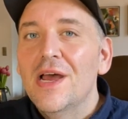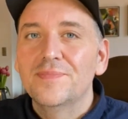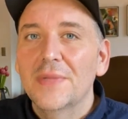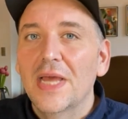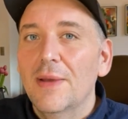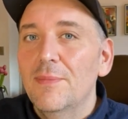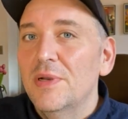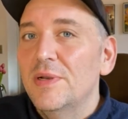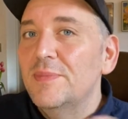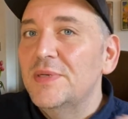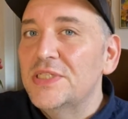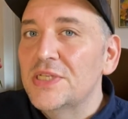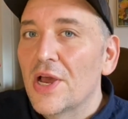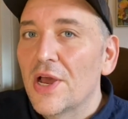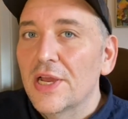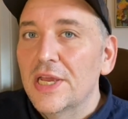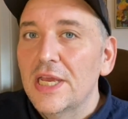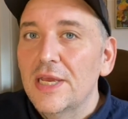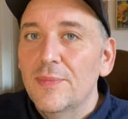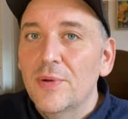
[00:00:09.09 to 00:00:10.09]
I'm going to be
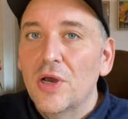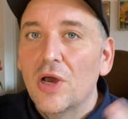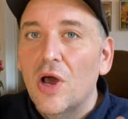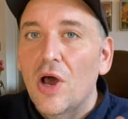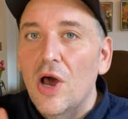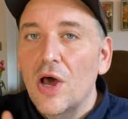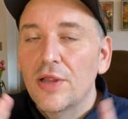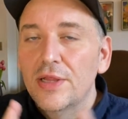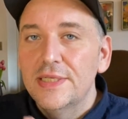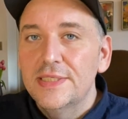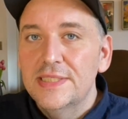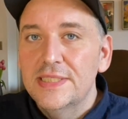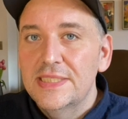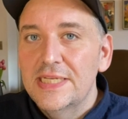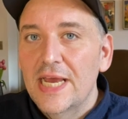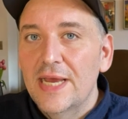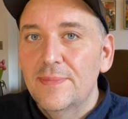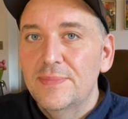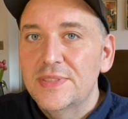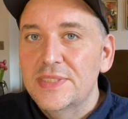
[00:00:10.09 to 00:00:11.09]
talking about all the
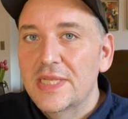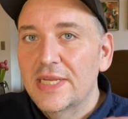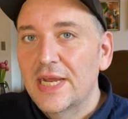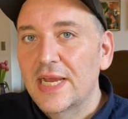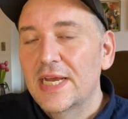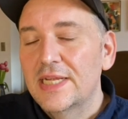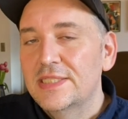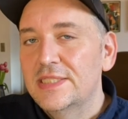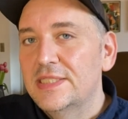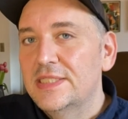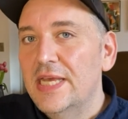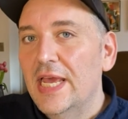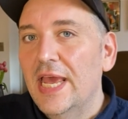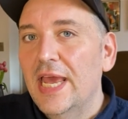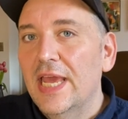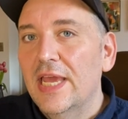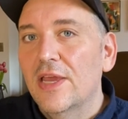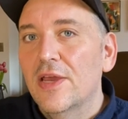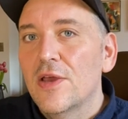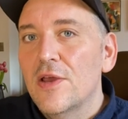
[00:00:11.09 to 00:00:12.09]
steps that I had to
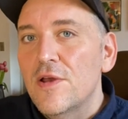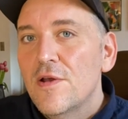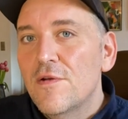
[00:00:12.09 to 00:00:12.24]
take